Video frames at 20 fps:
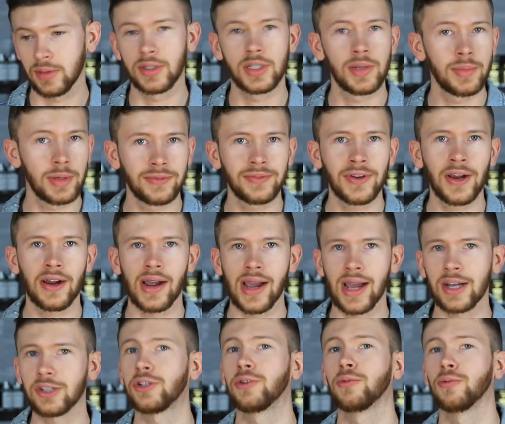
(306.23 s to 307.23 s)
To be fair, I
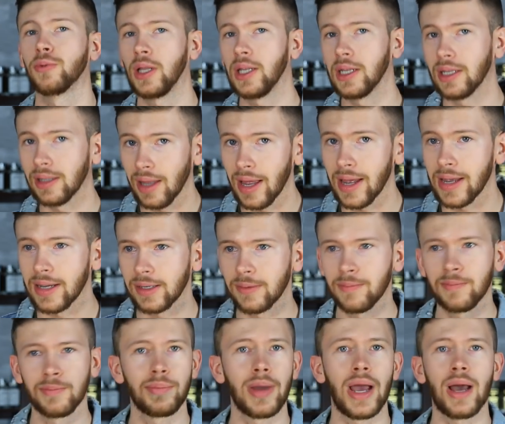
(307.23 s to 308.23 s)
actually really like
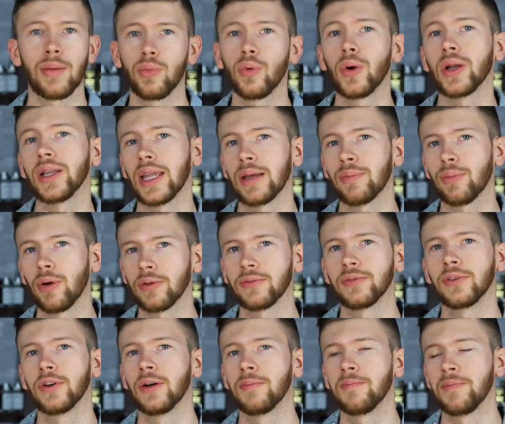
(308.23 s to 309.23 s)
Bad Boy Le
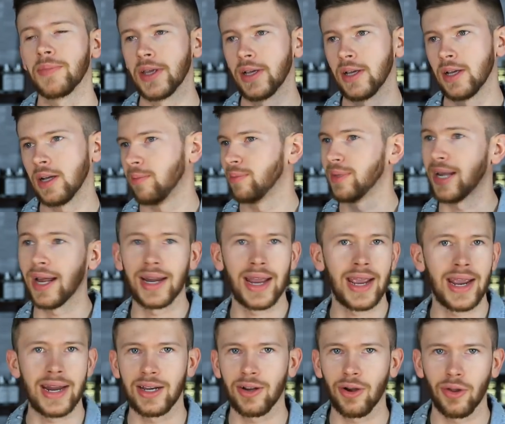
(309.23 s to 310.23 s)
Parfum. I'm not
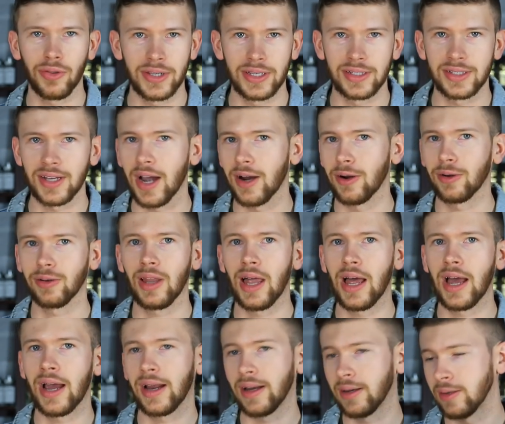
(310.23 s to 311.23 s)
hating on the entire
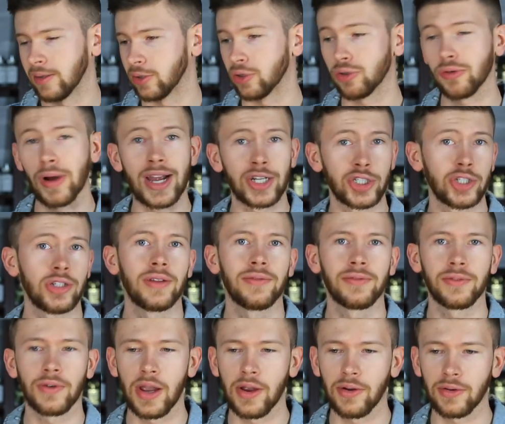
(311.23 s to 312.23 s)
line, trashing the
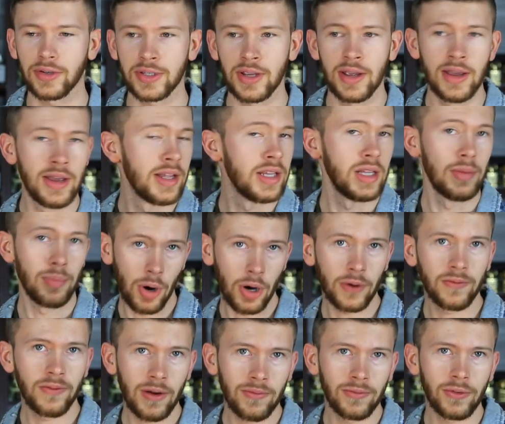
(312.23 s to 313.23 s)
fragrance. The
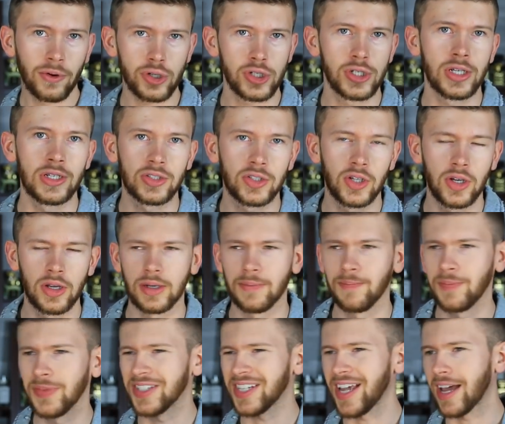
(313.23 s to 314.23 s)
Parfum version is good.
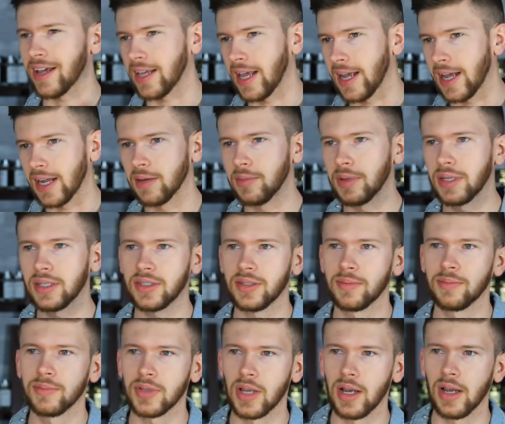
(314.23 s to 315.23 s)
It's got
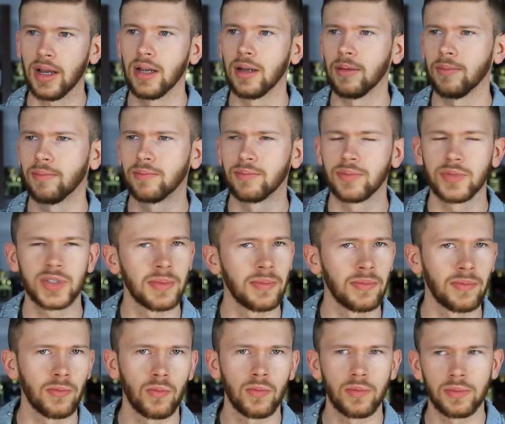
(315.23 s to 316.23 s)
cannabis, um,
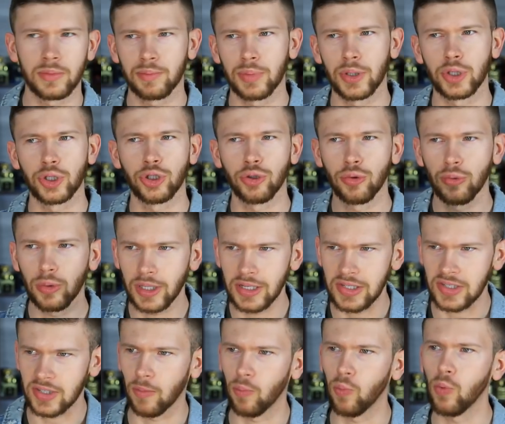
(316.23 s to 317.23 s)
some patchouli,
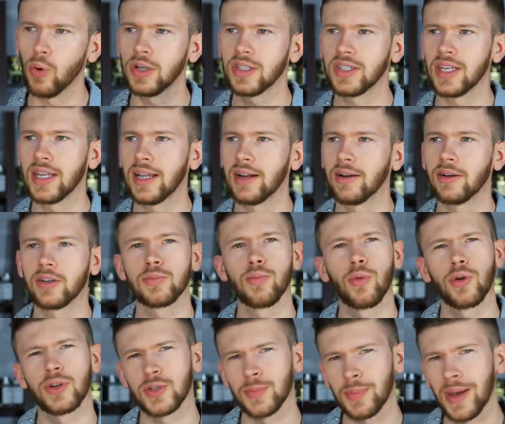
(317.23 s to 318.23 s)
some woods in there. It's
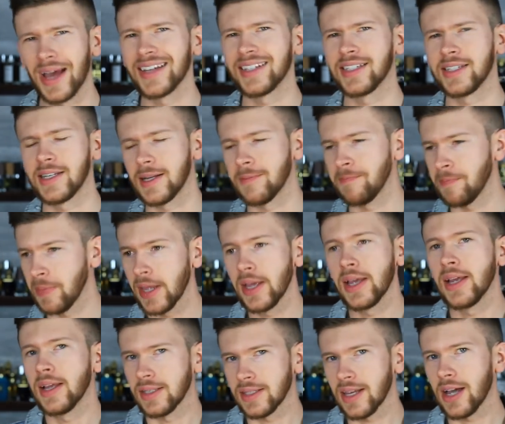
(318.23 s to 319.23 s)
more spicy.
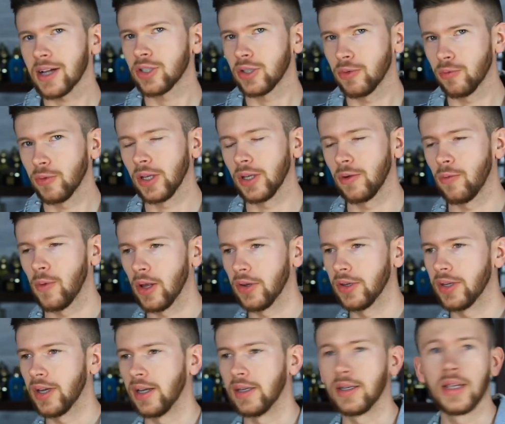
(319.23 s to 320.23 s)
It's actually really well
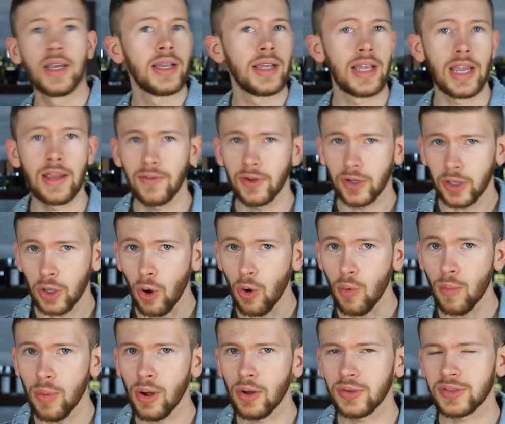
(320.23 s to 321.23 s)
done. Even
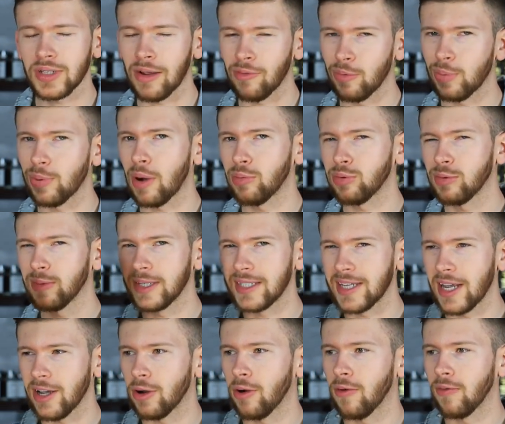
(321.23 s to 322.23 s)
Cobalt, I would probably
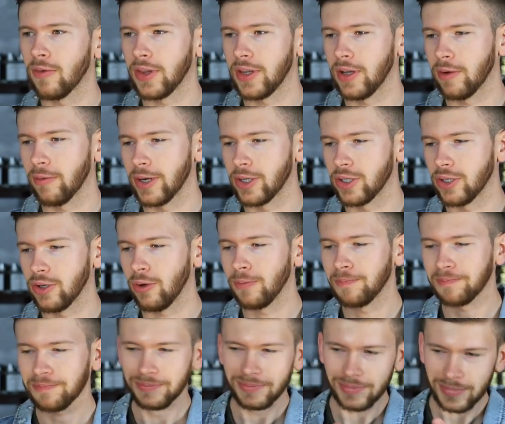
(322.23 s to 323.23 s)
take over the
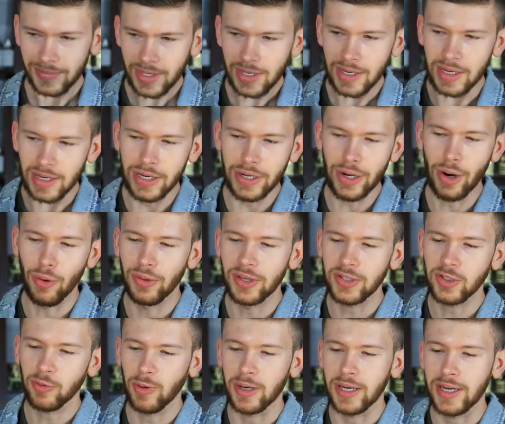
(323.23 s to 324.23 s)
original. You know,
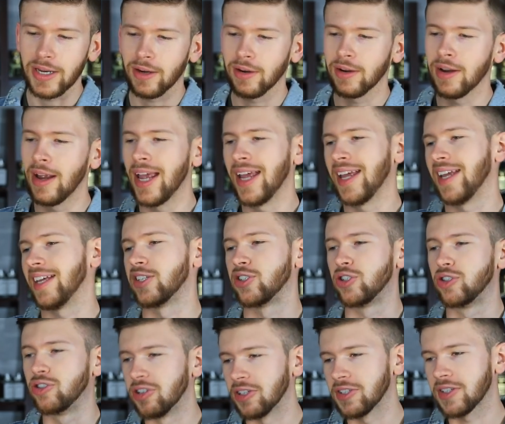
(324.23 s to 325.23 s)
this one here is
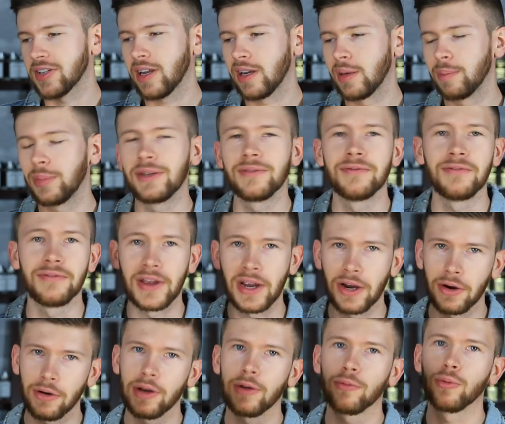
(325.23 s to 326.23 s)
just going to be
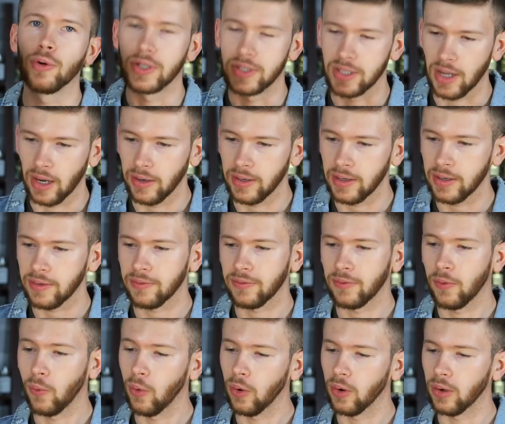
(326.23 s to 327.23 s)
very redundant
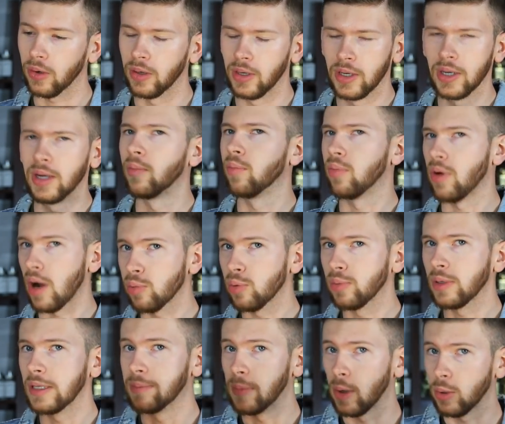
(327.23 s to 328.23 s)
for
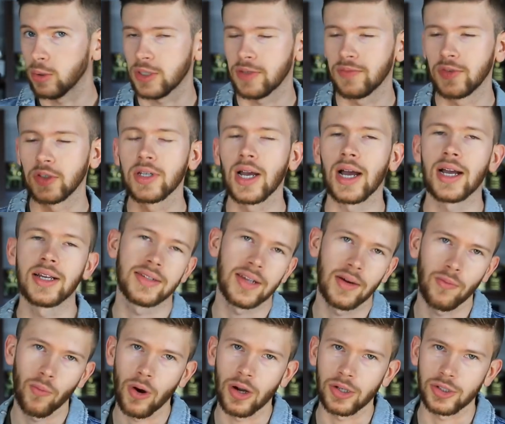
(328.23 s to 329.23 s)
probably most of you guys
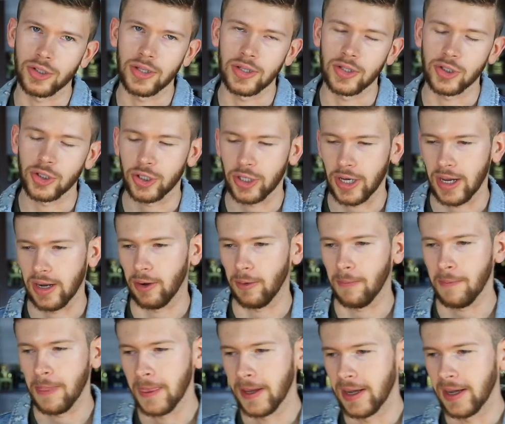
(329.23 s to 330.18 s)
that watch this channel.